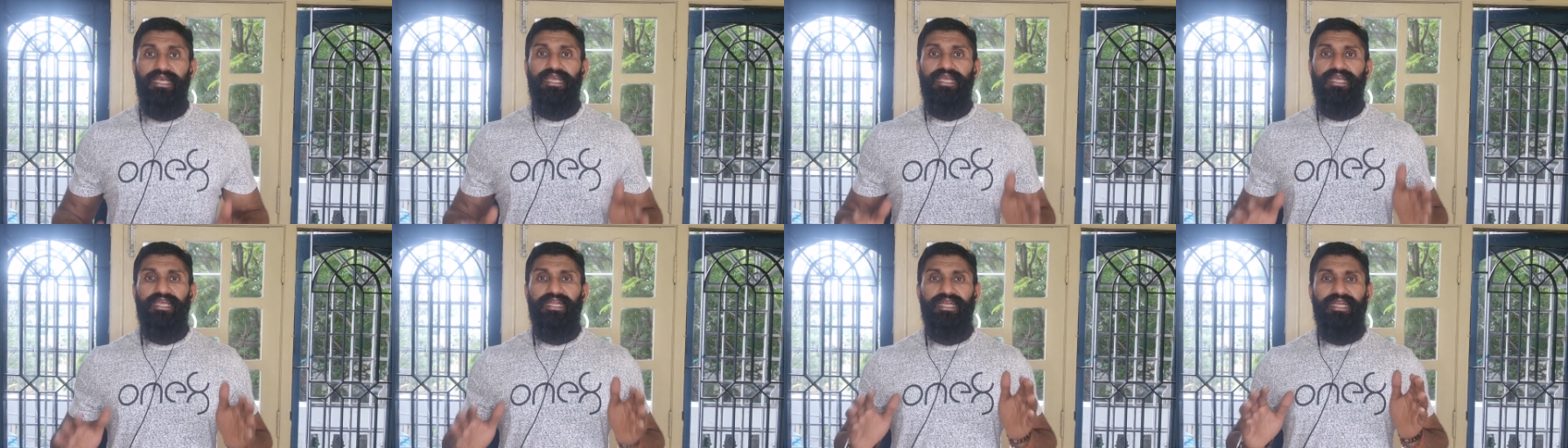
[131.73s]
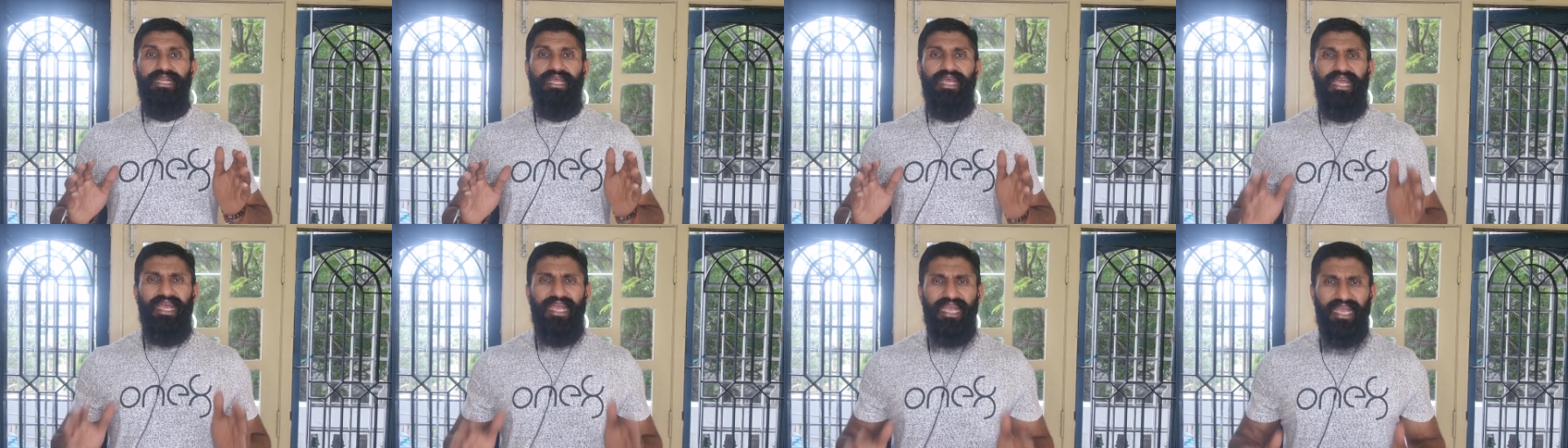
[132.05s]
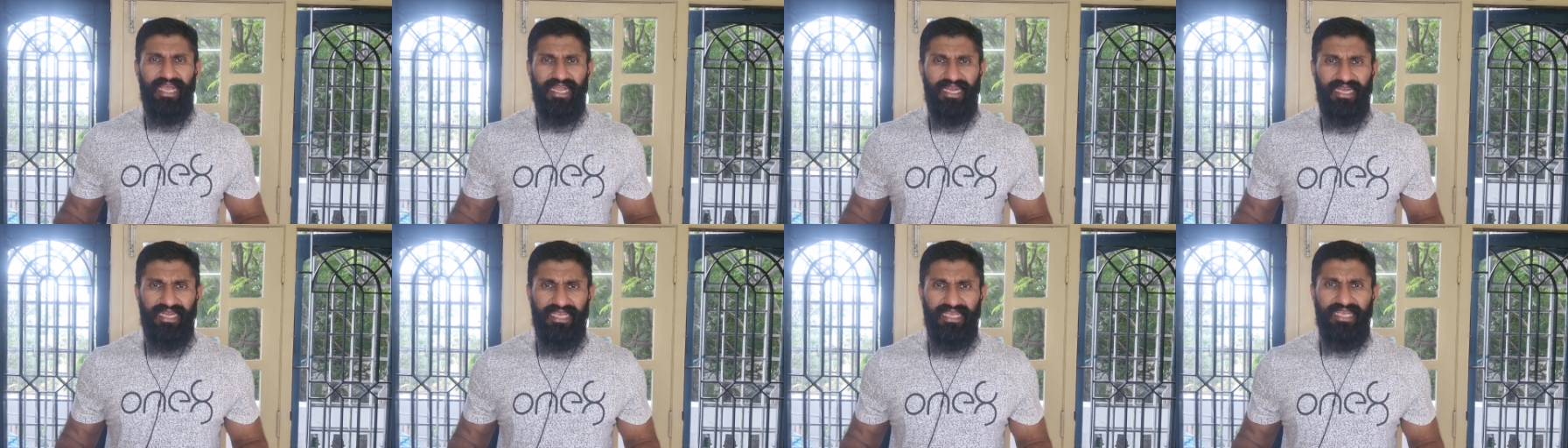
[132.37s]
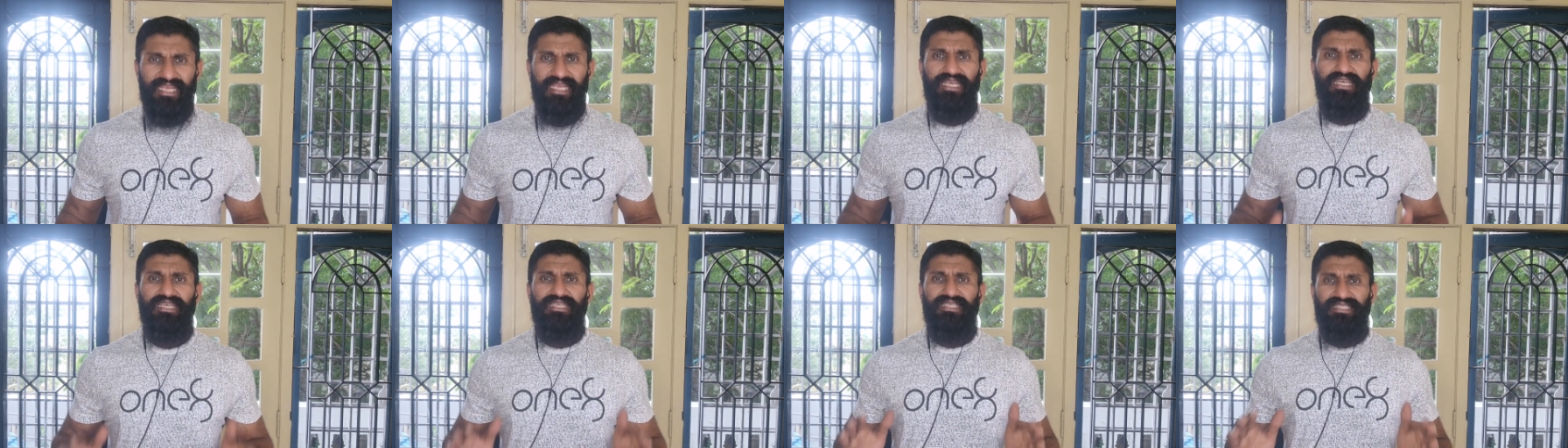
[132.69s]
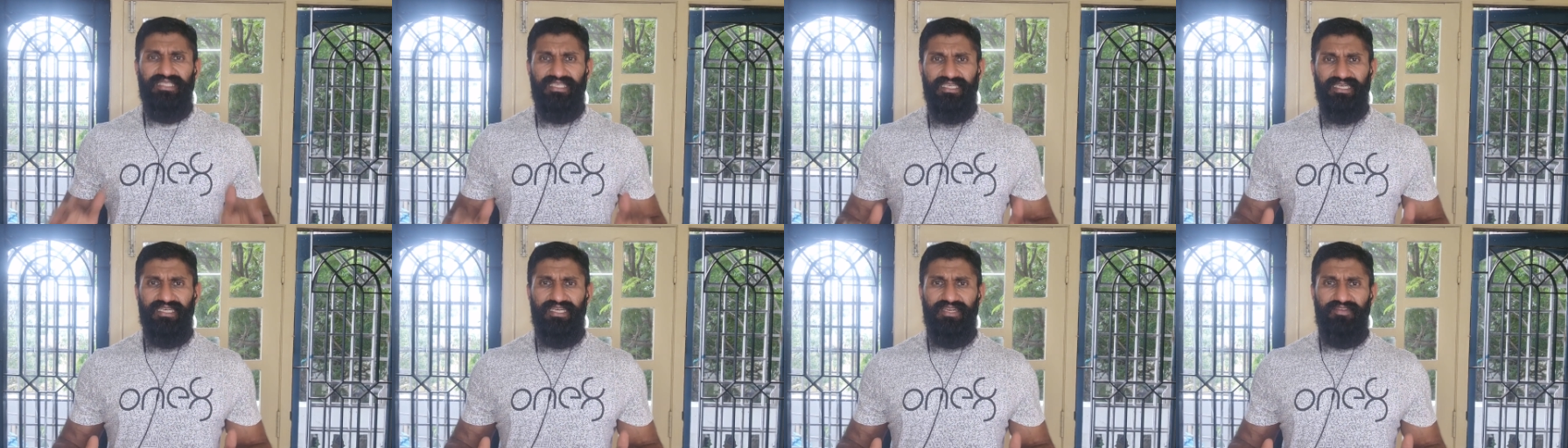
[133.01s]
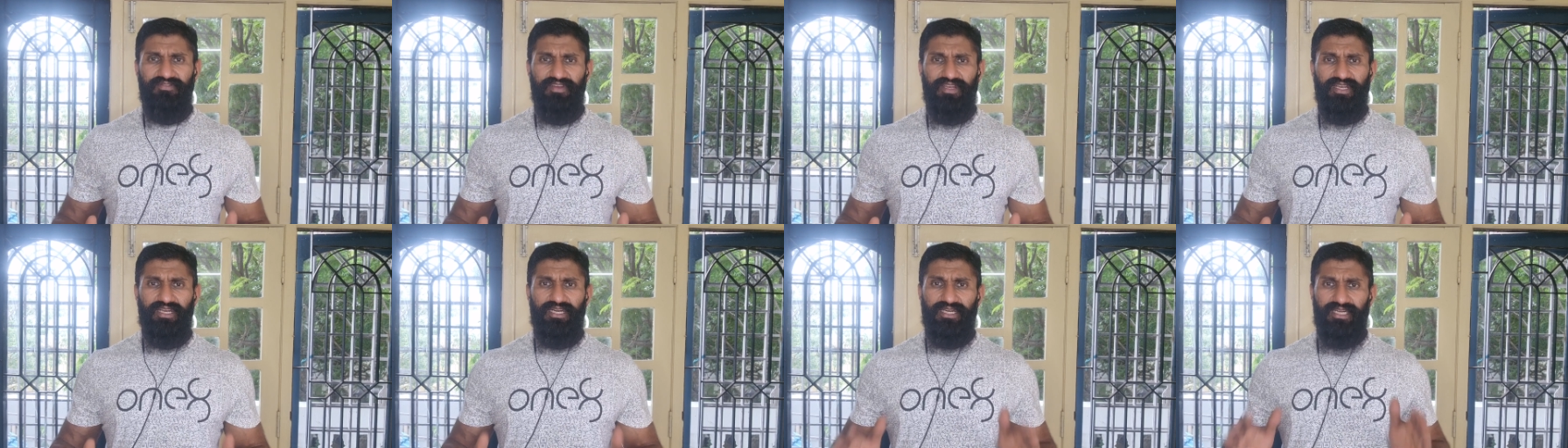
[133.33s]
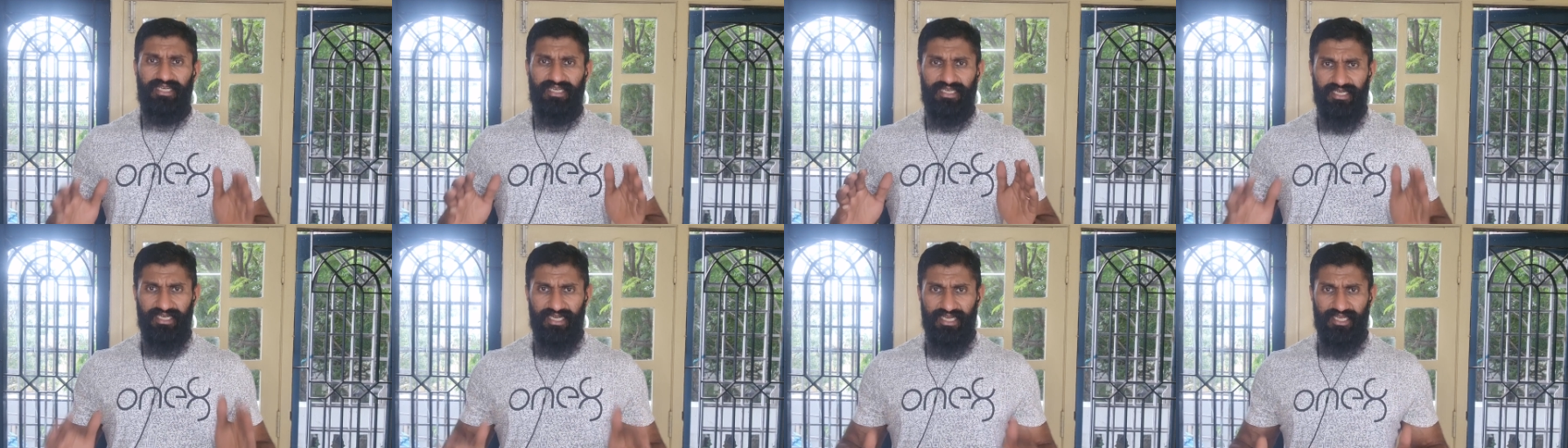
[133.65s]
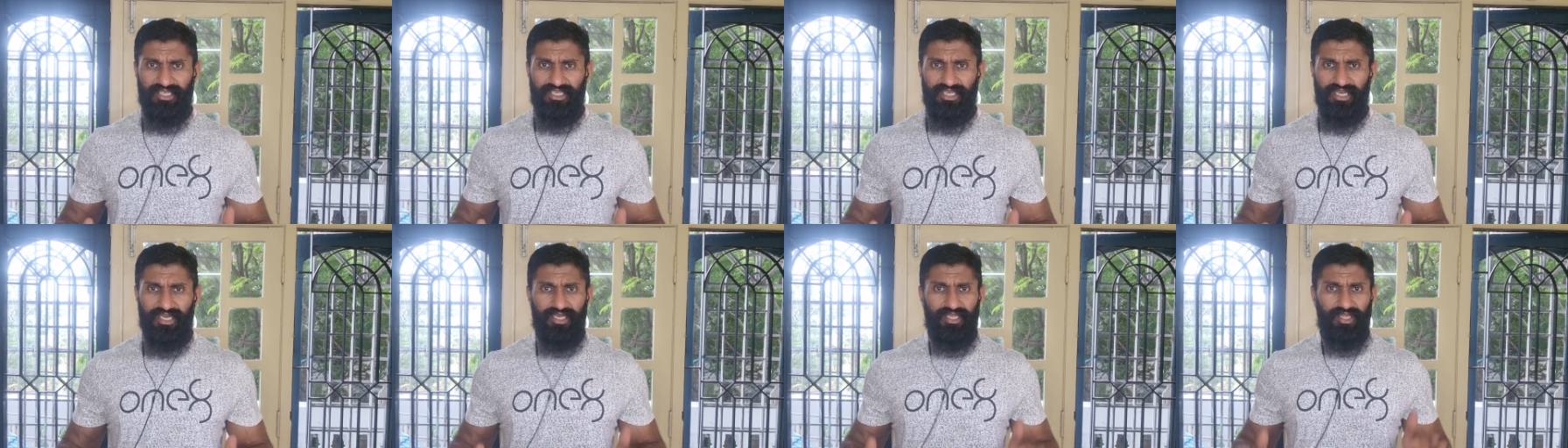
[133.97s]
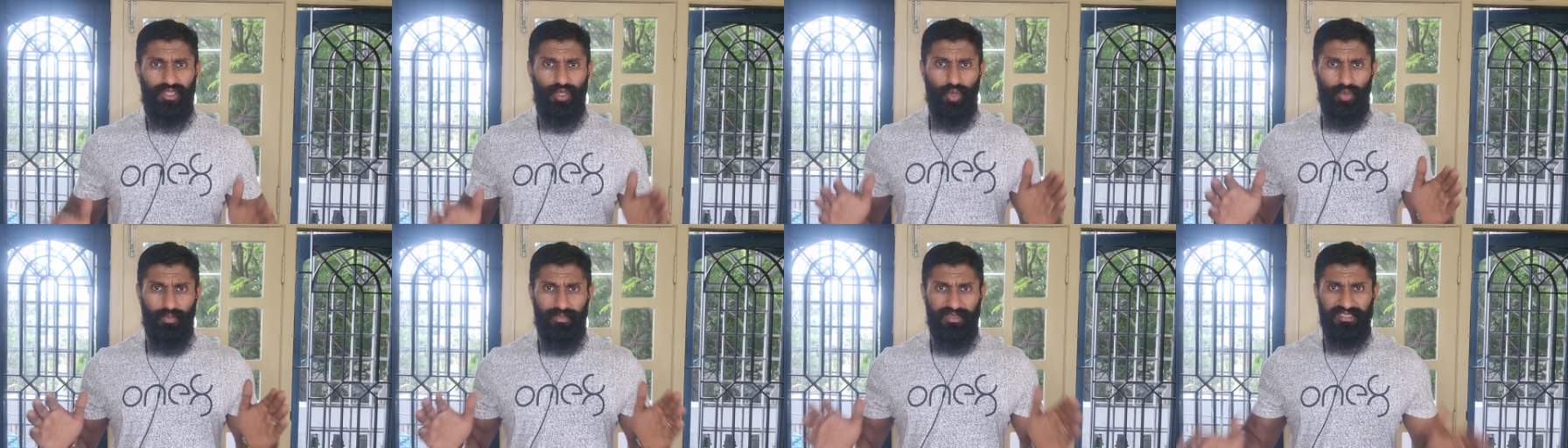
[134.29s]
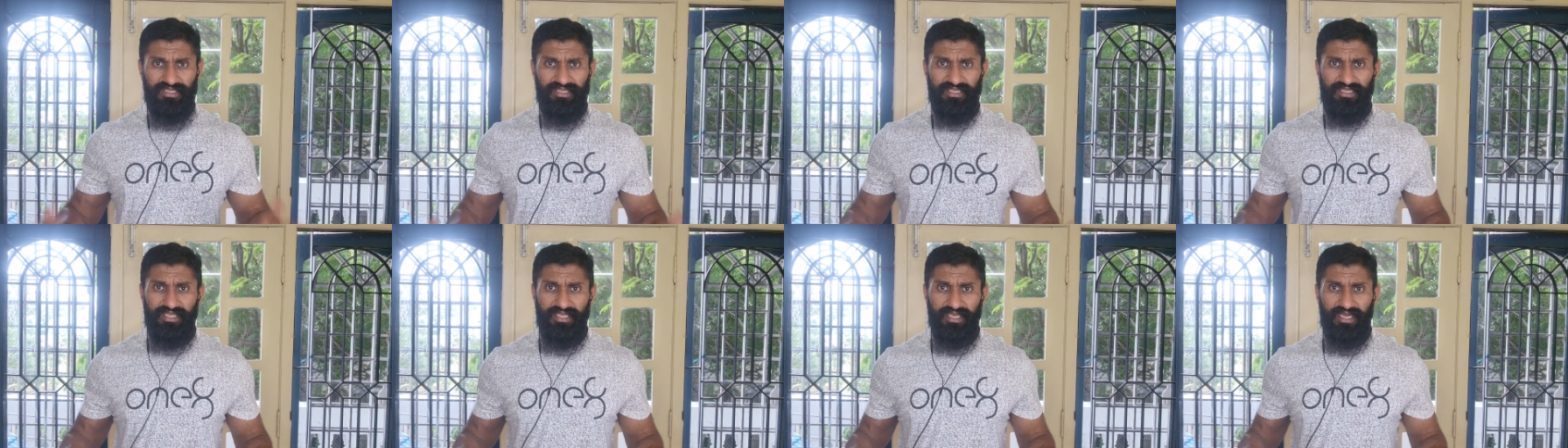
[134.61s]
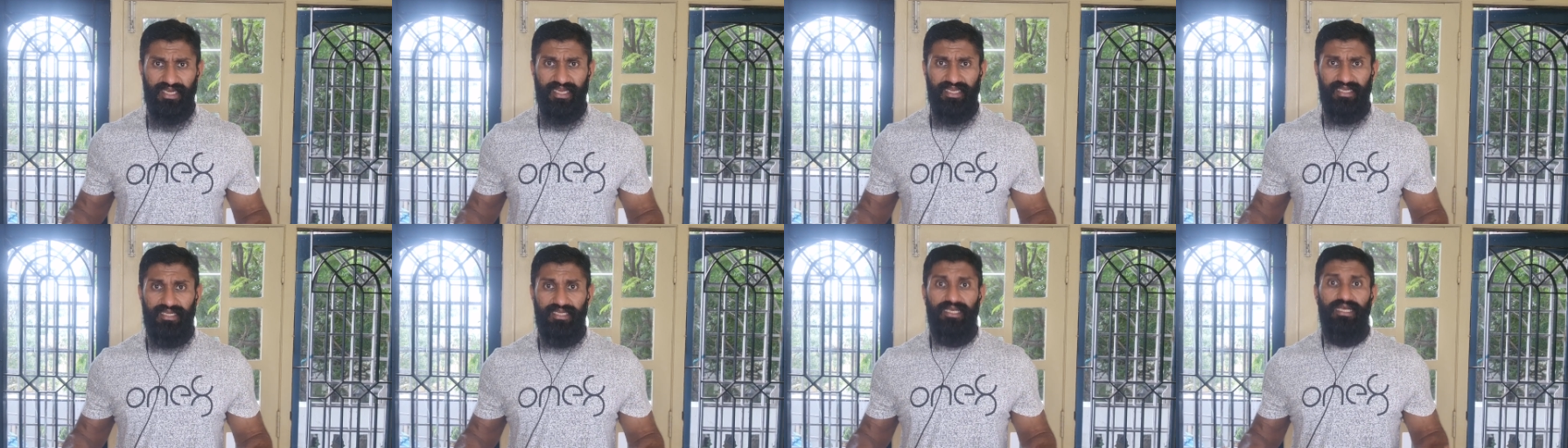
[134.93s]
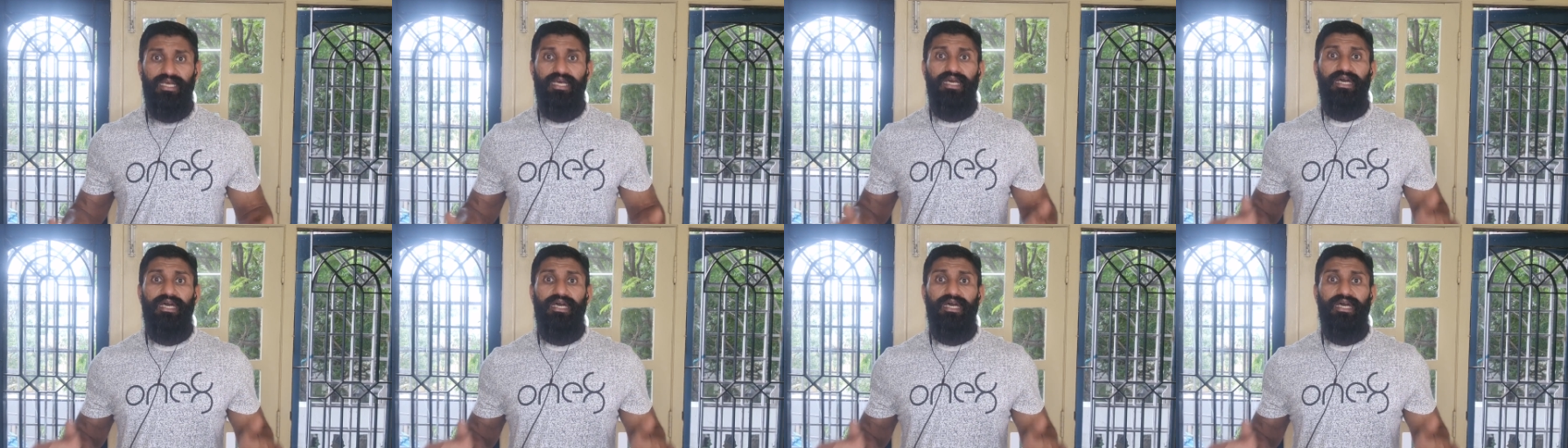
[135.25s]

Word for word: in any significant reduction in the obesity rate